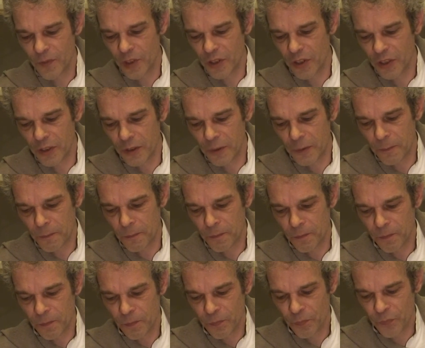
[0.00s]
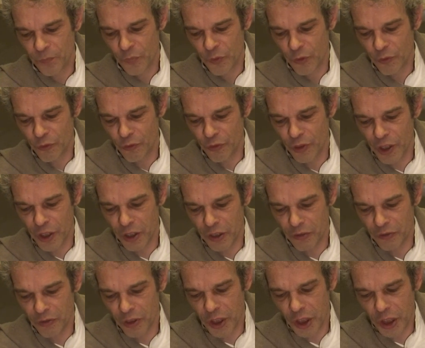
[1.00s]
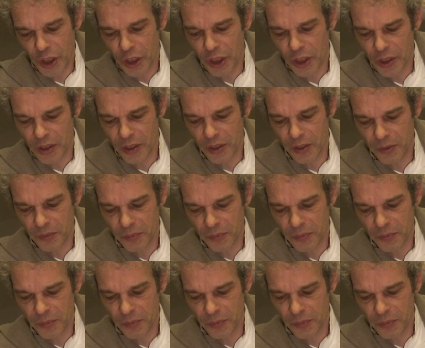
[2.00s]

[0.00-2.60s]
very, very clearly.